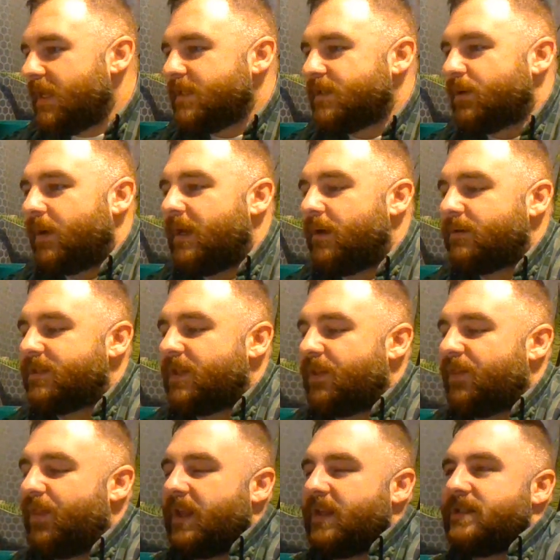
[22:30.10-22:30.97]
So here's
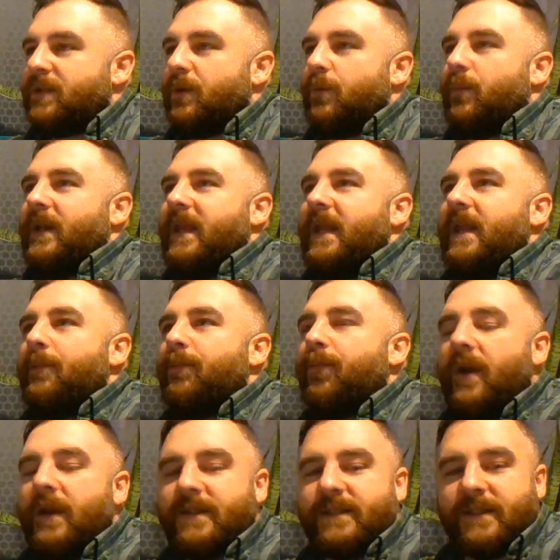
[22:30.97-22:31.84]
the thing. So when he
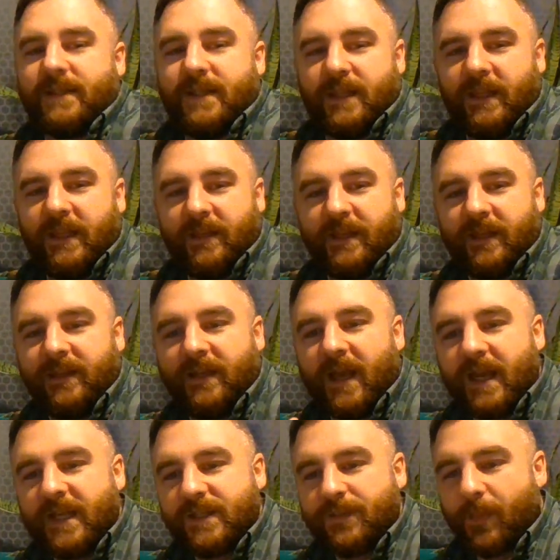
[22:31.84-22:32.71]
prices, the
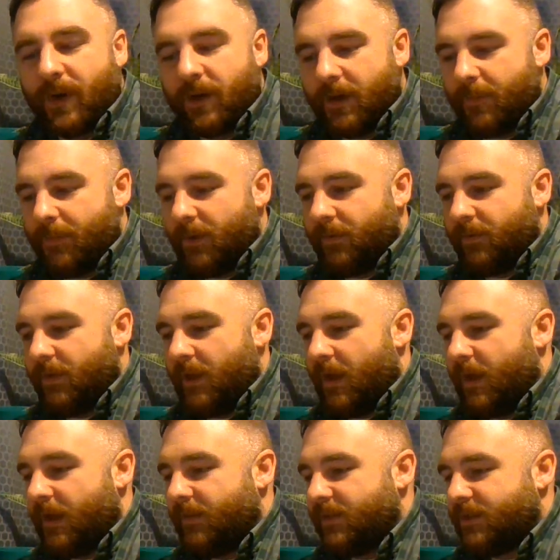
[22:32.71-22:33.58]
nice part about
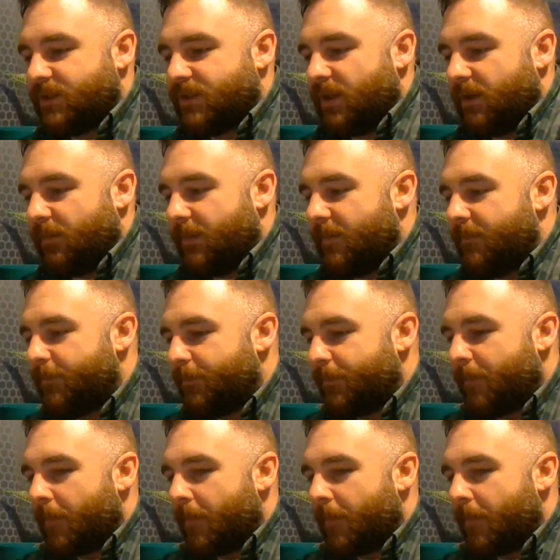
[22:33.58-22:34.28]
this gentleman,